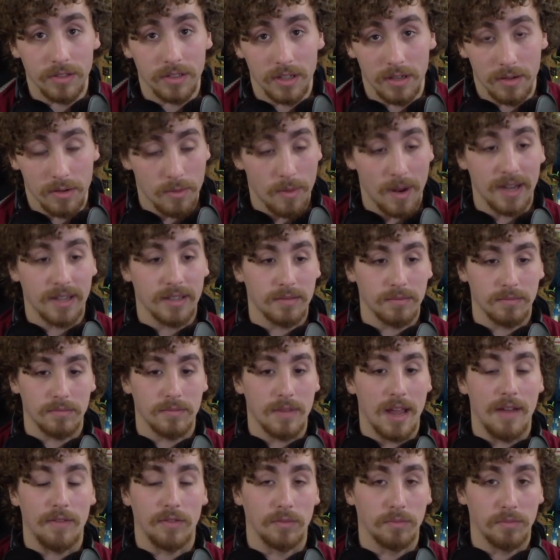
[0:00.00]
You might
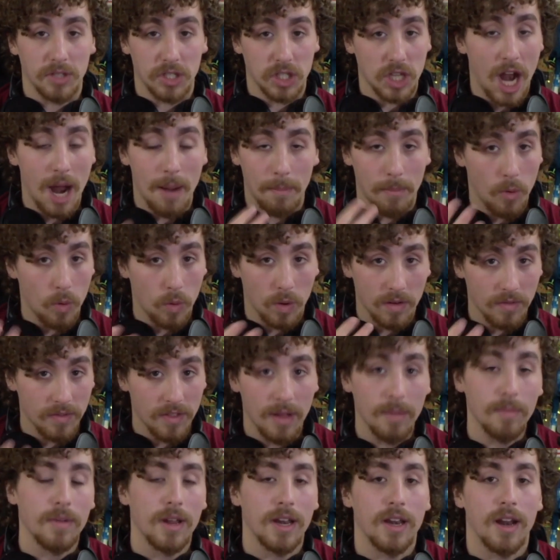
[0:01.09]
have stopped more of them
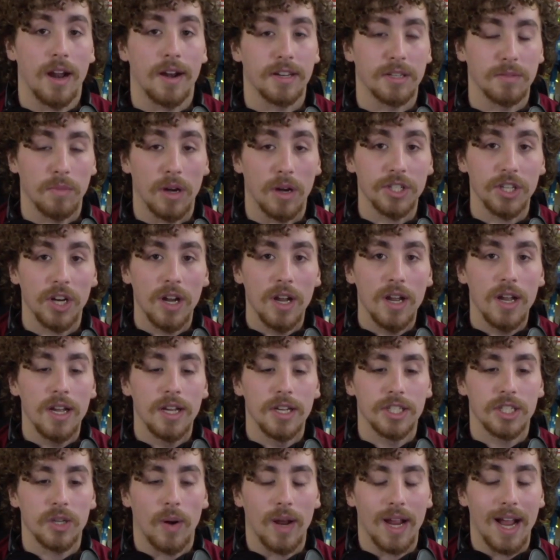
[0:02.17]
and not as much.
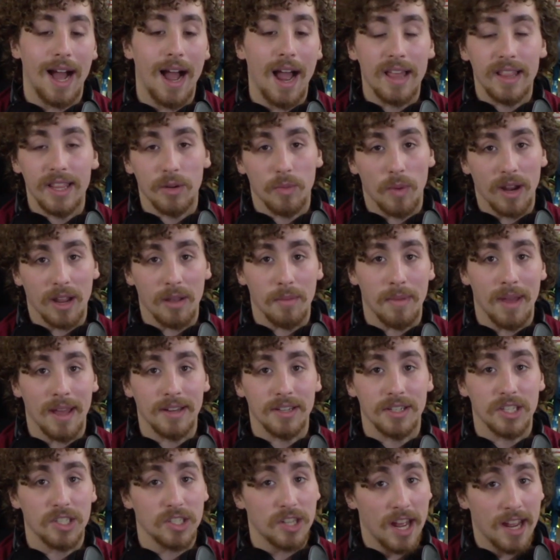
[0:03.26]
So I highly recommend
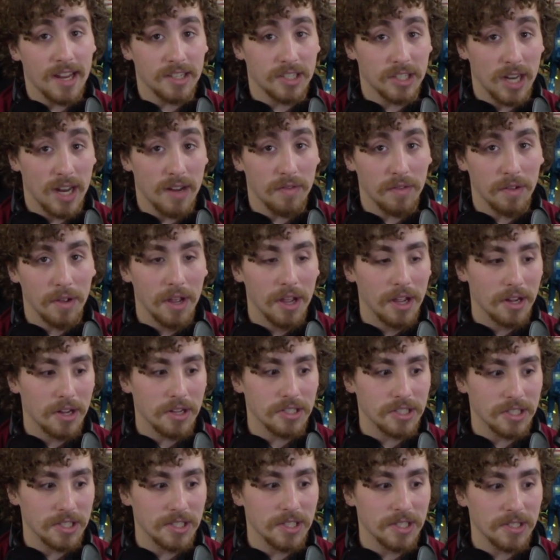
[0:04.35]
staying safe because
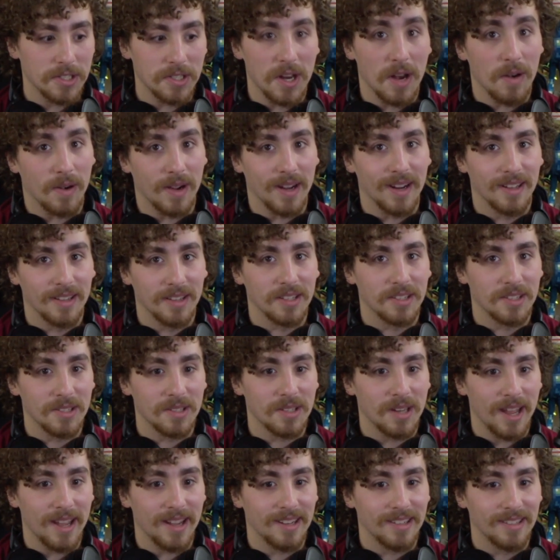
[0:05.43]
this is scary. This is
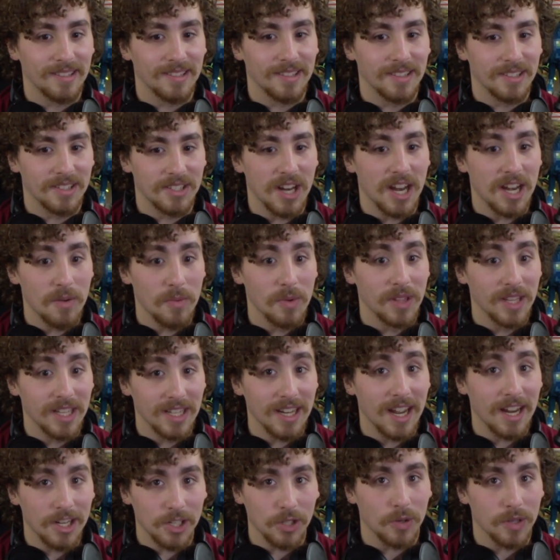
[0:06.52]
like genuinely
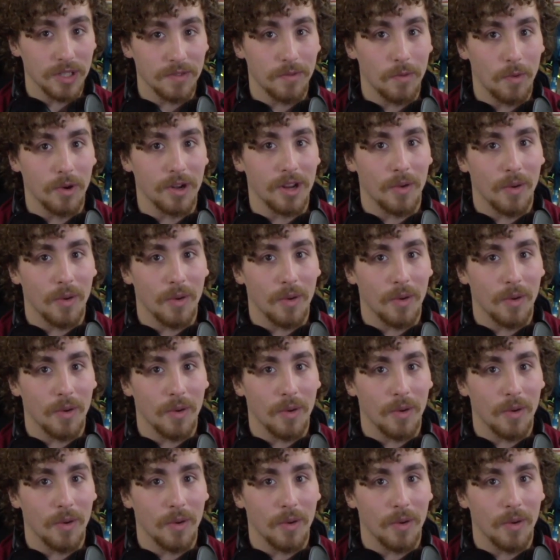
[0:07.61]
dangerous for you.